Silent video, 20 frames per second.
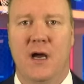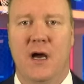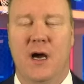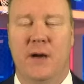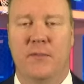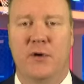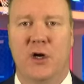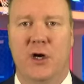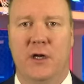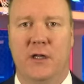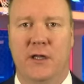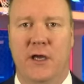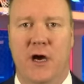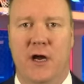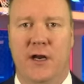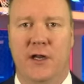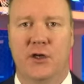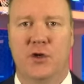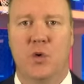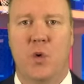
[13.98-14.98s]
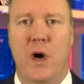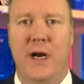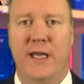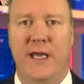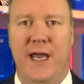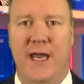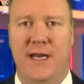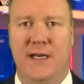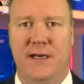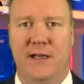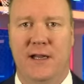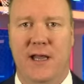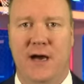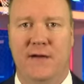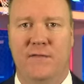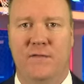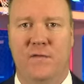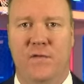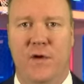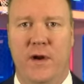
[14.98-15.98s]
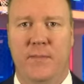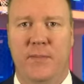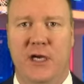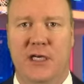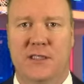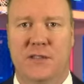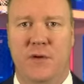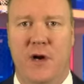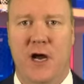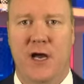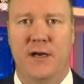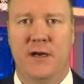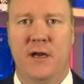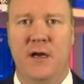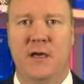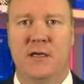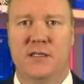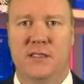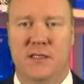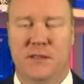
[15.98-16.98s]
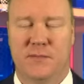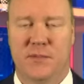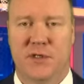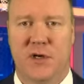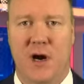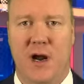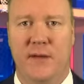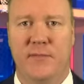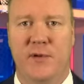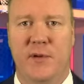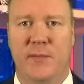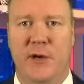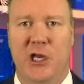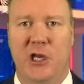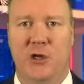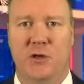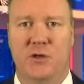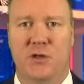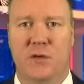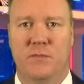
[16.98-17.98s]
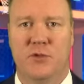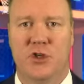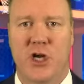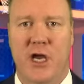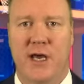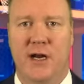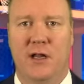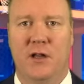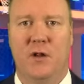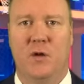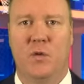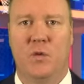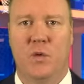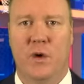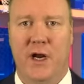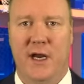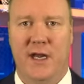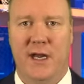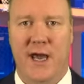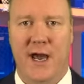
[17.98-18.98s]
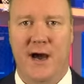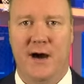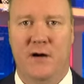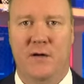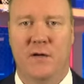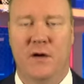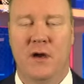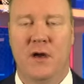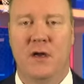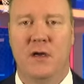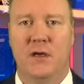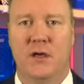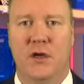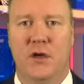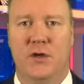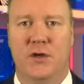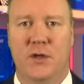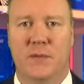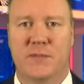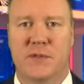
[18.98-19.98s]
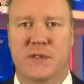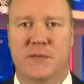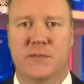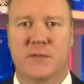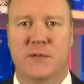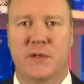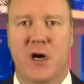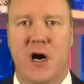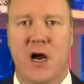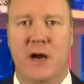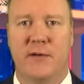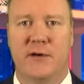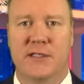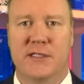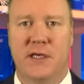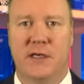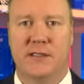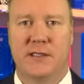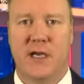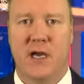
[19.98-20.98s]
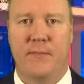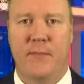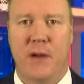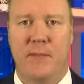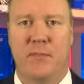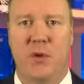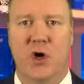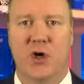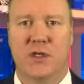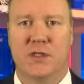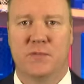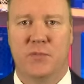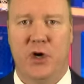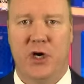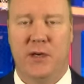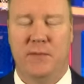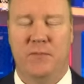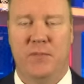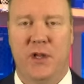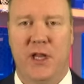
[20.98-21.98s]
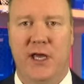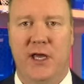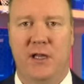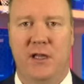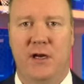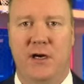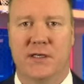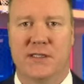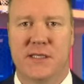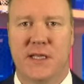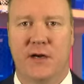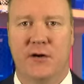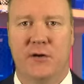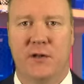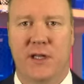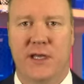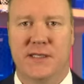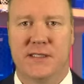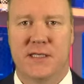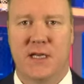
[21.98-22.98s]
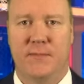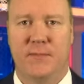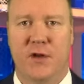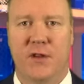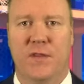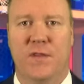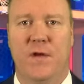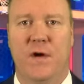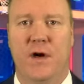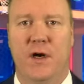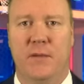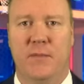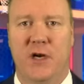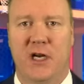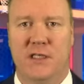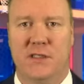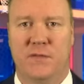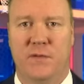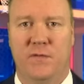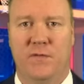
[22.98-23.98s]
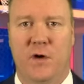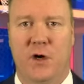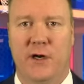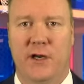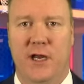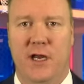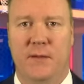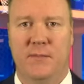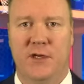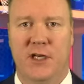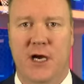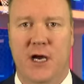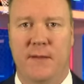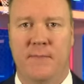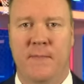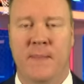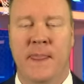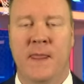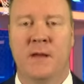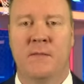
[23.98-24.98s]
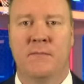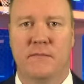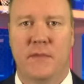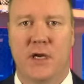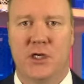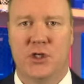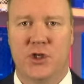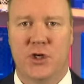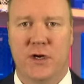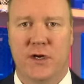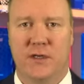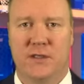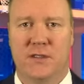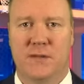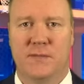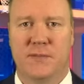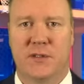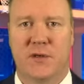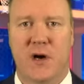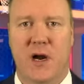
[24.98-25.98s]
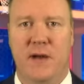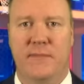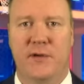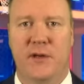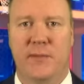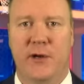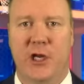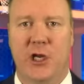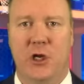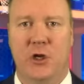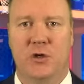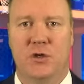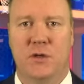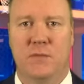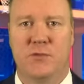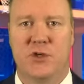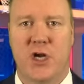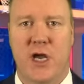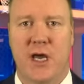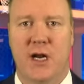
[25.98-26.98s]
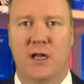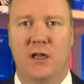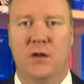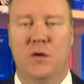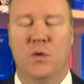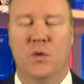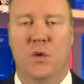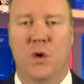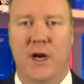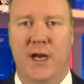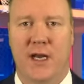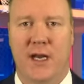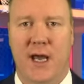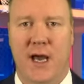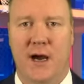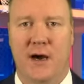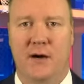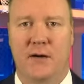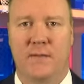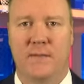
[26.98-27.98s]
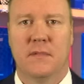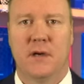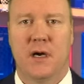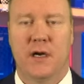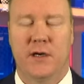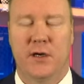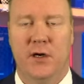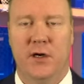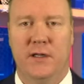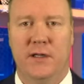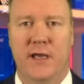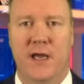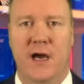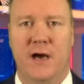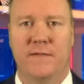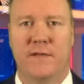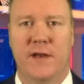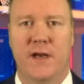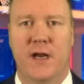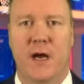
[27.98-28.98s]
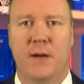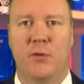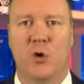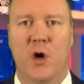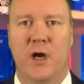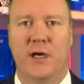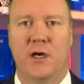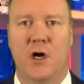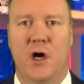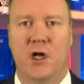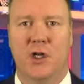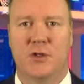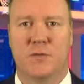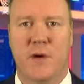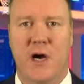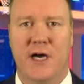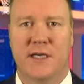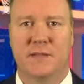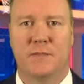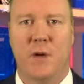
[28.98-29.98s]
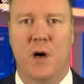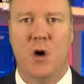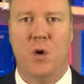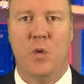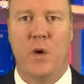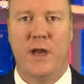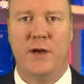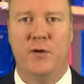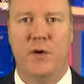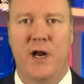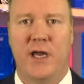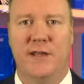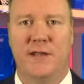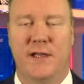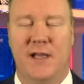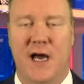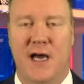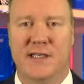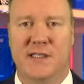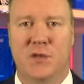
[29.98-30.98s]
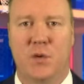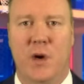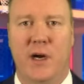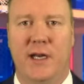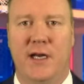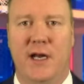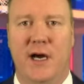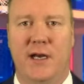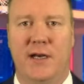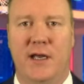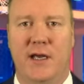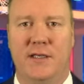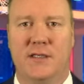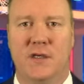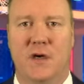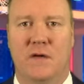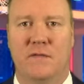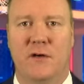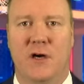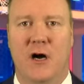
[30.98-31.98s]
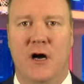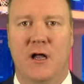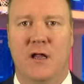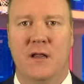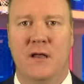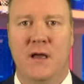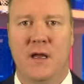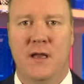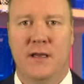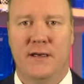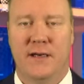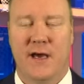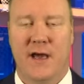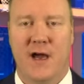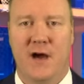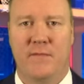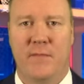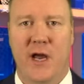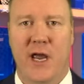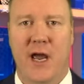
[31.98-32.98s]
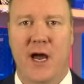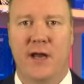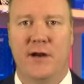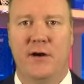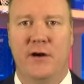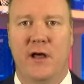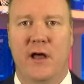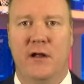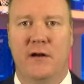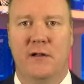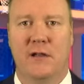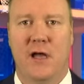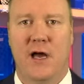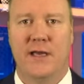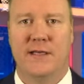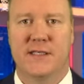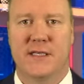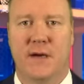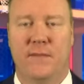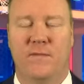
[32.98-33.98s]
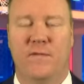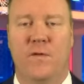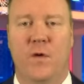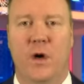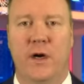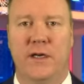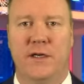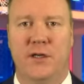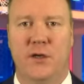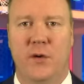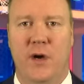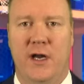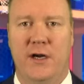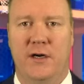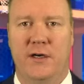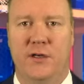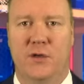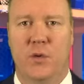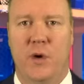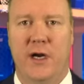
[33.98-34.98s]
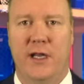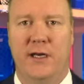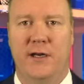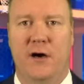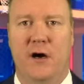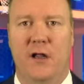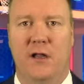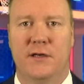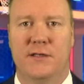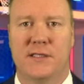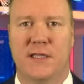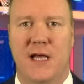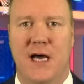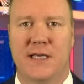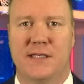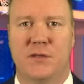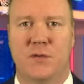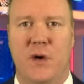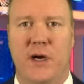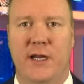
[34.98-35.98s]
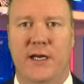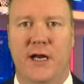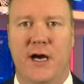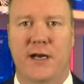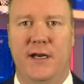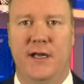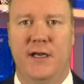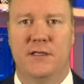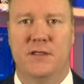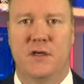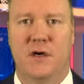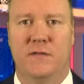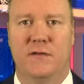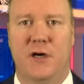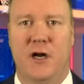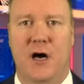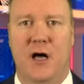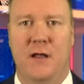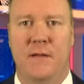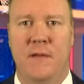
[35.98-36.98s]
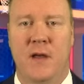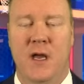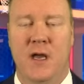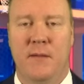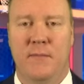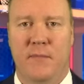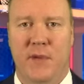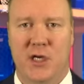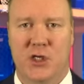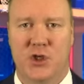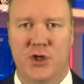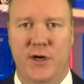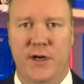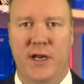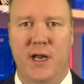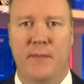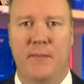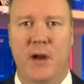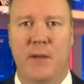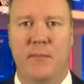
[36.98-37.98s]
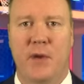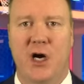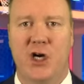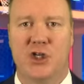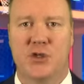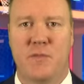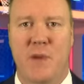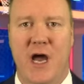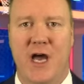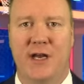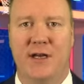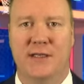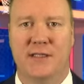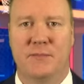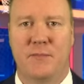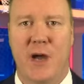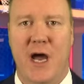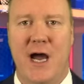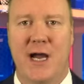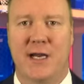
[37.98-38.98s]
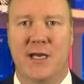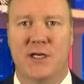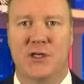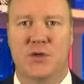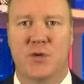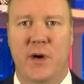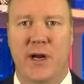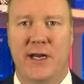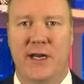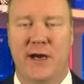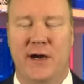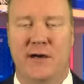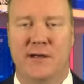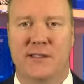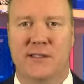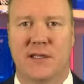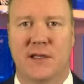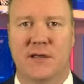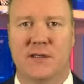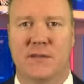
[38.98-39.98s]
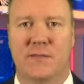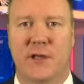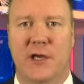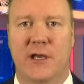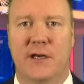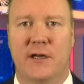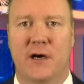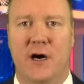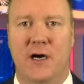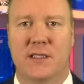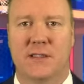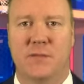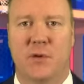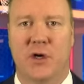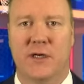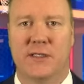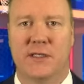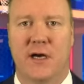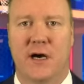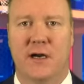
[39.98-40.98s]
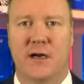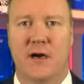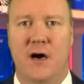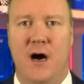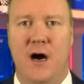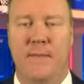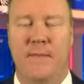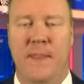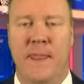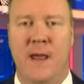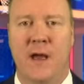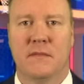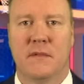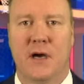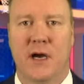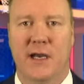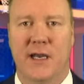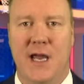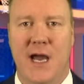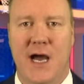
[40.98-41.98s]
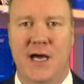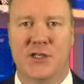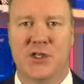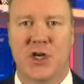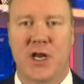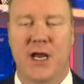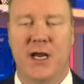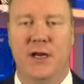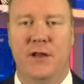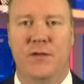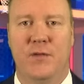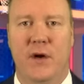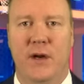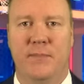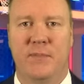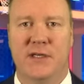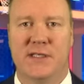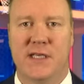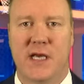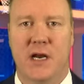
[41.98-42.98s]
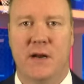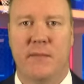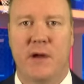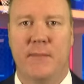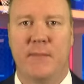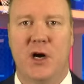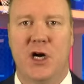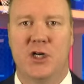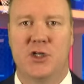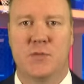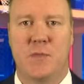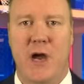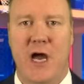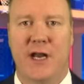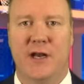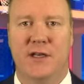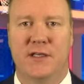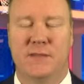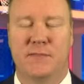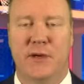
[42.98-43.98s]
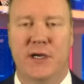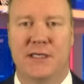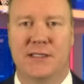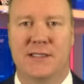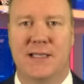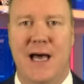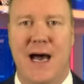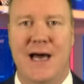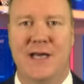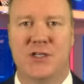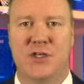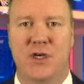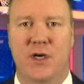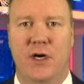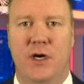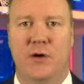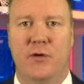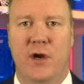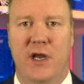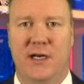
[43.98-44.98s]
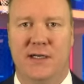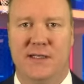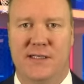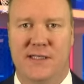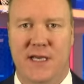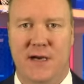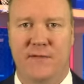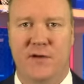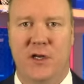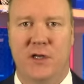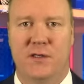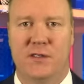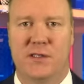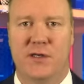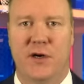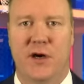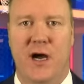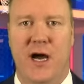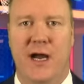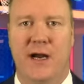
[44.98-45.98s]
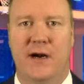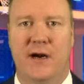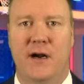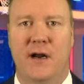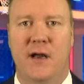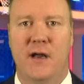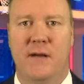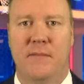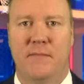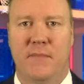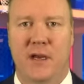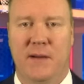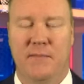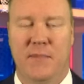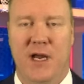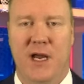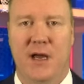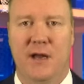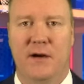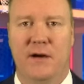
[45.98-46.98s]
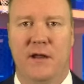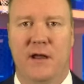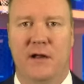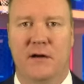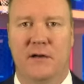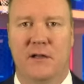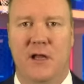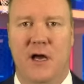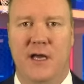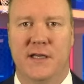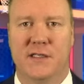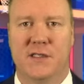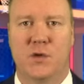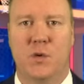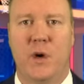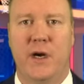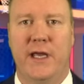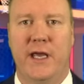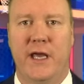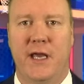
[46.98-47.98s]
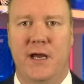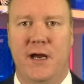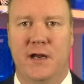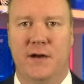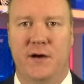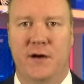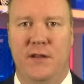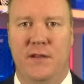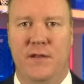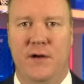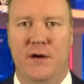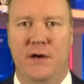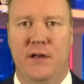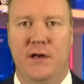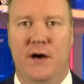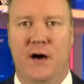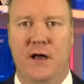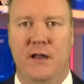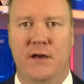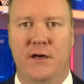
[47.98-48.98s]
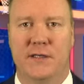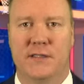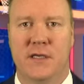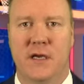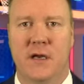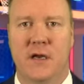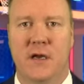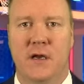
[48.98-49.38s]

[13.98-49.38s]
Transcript: I'm currently on a 28-11 free picks run. Subscribe to my YouTube channel right now. YouTube subscribers also get my bonus breaking play alerts that are released up to 30 minutes before game time. Make sure you subscribe to my YouTube channel right now. I currently have the number one college basketball win rate the last 29 days overall, and I have my $100 clients up $4,220 the last 29 days overall. Make sure you get my March Madness package right now exclusively at DocSports.com. I cashed 83% of my March Madness picks last year, rated 7 units or higher, making my $100 clients $2,830.